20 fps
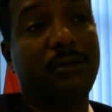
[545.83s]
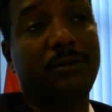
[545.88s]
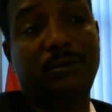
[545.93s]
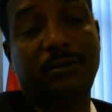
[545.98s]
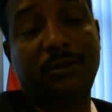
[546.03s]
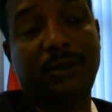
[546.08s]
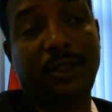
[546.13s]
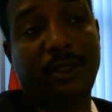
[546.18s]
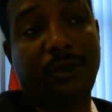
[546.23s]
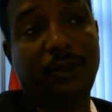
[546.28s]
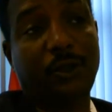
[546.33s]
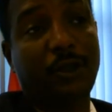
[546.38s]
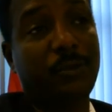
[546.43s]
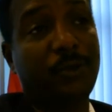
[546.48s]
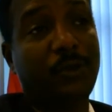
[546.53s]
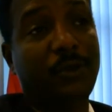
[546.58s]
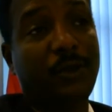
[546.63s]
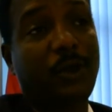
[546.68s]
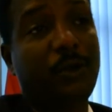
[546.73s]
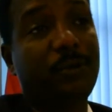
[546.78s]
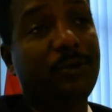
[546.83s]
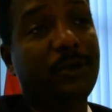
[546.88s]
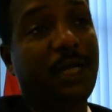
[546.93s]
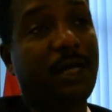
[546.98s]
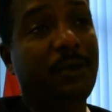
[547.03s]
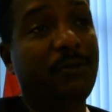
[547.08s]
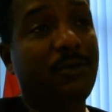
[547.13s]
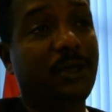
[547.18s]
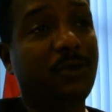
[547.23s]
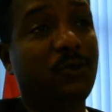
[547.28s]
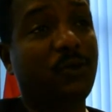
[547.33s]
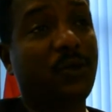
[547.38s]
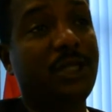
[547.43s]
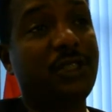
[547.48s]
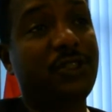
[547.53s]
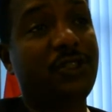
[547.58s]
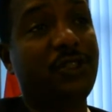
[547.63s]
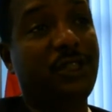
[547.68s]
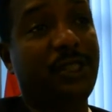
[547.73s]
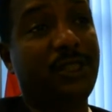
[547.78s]
the economy will open up at one
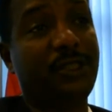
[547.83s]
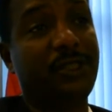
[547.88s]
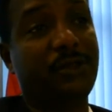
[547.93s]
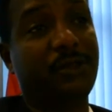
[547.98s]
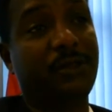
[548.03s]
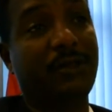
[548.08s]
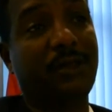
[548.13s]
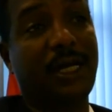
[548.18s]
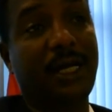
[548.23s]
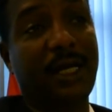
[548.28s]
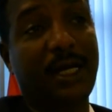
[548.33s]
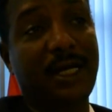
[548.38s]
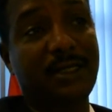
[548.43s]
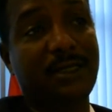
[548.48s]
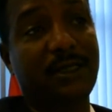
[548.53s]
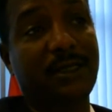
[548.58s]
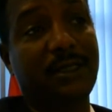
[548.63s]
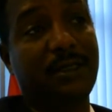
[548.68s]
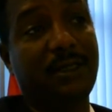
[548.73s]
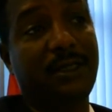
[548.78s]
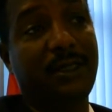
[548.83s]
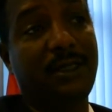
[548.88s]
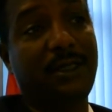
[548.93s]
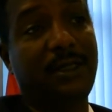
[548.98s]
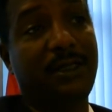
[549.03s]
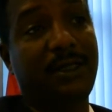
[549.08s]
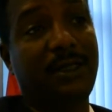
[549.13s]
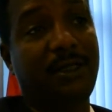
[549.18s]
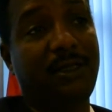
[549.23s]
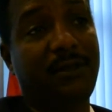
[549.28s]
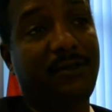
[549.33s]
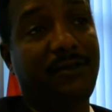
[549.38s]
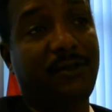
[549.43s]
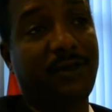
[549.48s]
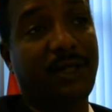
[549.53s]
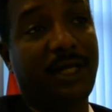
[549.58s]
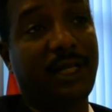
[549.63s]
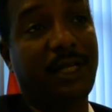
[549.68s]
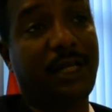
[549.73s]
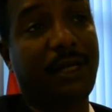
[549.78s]
stage or another, and
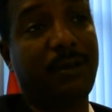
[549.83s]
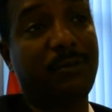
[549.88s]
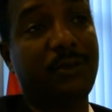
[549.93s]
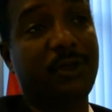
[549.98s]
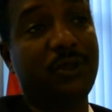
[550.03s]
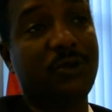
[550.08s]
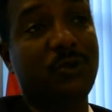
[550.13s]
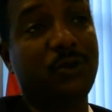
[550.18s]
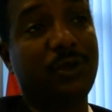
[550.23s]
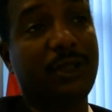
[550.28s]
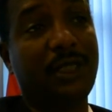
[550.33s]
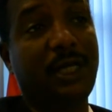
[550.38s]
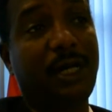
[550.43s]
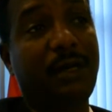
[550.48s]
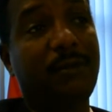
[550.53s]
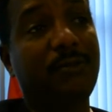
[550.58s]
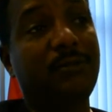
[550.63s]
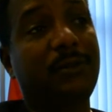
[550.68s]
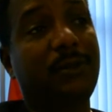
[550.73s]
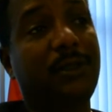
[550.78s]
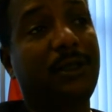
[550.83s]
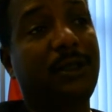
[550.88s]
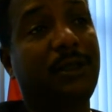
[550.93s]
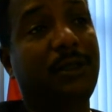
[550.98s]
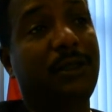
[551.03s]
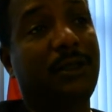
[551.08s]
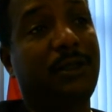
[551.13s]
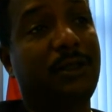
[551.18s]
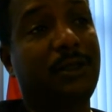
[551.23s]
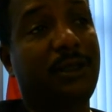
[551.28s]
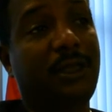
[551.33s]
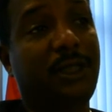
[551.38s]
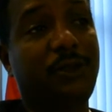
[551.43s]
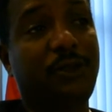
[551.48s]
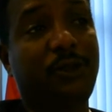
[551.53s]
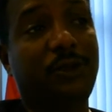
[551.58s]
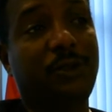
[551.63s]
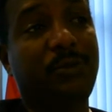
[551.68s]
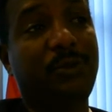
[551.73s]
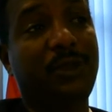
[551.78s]
foreign companies would come. That
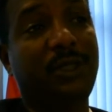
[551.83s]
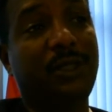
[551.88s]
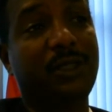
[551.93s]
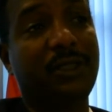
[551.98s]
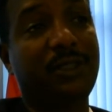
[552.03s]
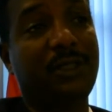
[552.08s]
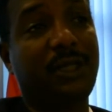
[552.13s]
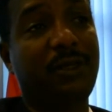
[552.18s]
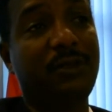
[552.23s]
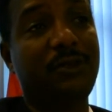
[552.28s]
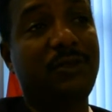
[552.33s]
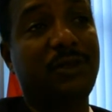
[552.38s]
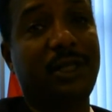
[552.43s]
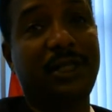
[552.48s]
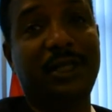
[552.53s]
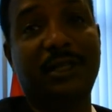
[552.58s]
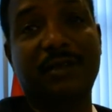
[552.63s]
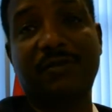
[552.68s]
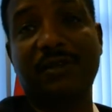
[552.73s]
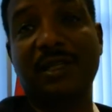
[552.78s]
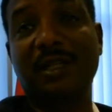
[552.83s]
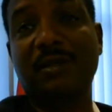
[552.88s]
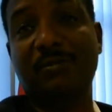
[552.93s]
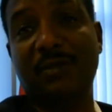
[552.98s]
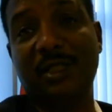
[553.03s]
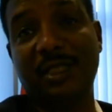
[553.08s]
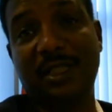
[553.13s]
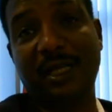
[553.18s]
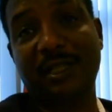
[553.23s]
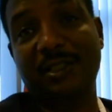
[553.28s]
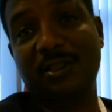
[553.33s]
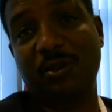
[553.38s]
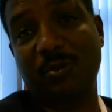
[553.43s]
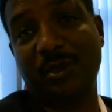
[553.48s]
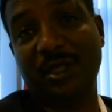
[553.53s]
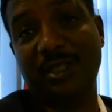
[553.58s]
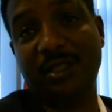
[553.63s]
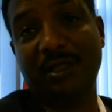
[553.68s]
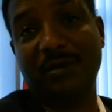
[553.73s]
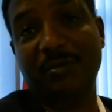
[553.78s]
should be a solitary development
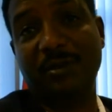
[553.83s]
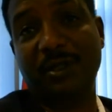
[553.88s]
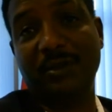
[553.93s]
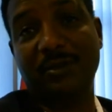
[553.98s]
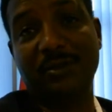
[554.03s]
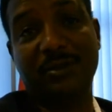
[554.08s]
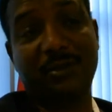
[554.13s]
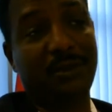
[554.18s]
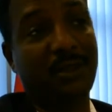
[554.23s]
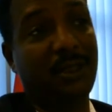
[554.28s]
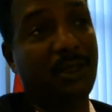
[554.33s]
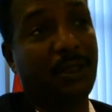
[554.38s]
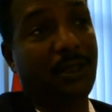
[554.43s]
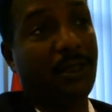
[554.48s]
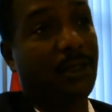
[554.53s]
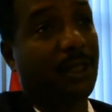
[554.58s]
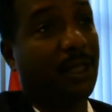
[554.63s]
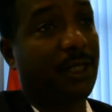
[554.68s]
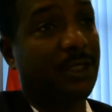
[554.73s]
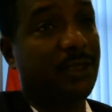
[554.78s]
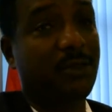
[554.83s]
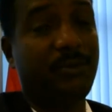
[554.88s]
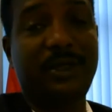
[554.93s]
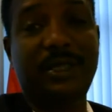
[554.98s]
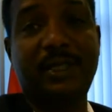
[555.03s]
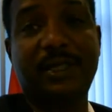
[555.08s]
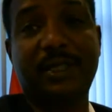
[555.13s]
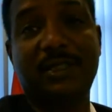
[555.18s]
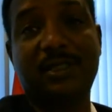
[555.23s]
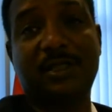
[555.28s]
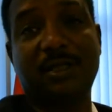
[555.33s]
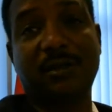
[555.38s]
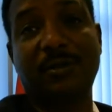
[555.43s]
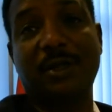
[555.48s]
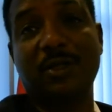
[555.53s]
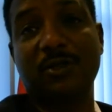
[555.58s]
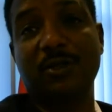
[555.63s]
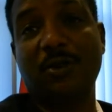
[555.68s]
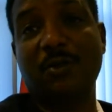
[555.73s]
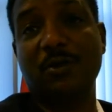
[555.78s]
ultimately, because ultimately it's about
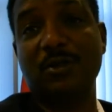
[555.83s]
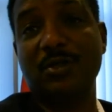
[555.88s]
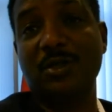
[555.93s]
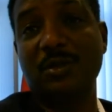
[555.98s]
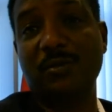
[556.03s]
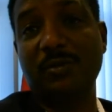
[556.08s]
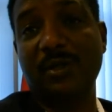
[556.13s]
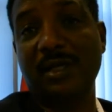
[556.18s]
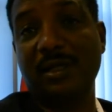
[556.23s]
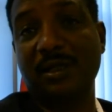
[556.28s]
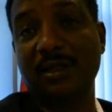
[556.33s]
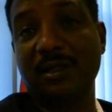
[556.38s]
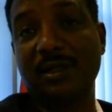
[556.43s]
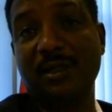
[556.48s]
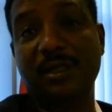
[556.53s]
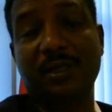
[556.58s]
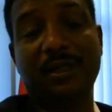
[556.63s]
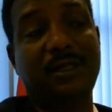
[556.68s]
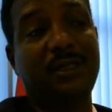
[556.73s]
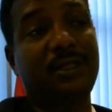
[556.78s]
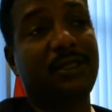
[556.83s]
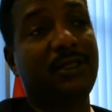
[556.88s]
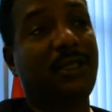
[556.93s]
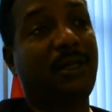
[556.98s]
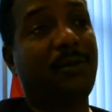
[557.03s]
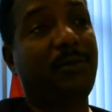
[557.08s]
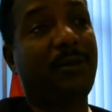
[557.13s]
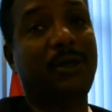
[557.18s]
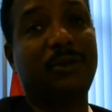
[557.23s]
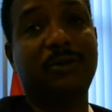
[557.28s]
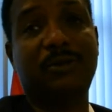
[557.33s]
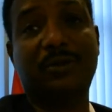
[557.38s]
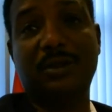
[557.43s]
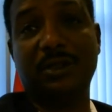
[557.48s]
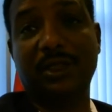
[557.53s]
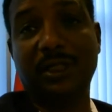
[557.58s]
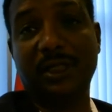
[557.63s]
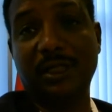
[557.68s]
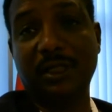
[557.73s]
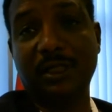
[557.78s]
the consumer, it's about
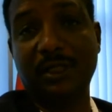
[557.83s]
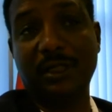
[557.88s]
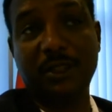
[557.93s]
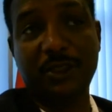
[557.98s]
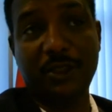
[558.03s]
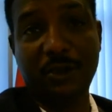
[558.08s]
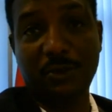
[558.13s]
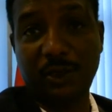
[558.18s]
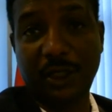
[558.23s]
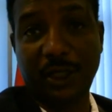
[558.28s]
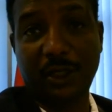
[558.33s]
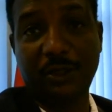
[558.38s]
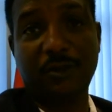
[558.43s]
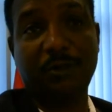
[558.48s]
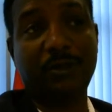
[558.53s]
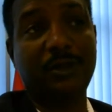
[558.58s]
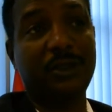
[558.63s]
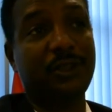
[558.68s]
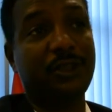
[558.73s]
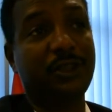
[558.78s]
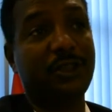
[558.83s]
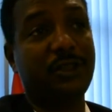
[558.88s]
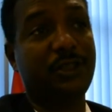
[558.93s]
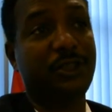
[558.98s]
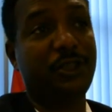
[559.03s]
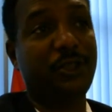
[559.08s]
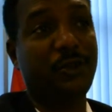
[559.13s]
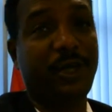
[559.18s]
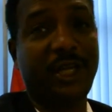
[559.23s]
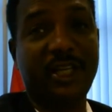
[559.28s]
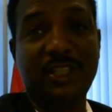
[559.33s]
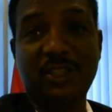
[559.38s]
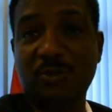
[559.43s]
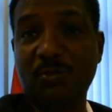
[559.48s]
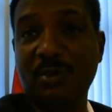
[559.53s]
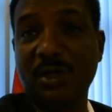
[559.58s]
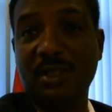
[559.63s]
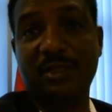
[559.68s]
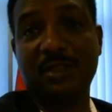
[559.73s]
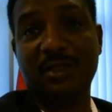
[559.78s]
the new technologies, new
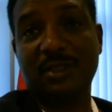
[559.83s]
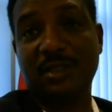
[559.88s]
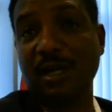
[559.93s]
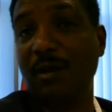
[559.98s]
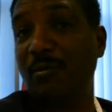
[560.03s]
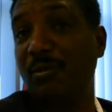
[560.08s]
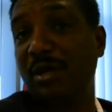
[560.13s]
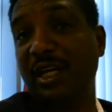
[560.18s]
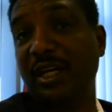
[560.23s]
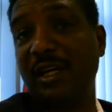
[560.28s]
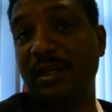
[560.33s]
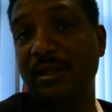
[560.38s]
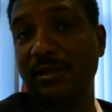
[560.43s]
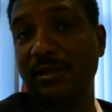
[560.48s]
expertise coming in.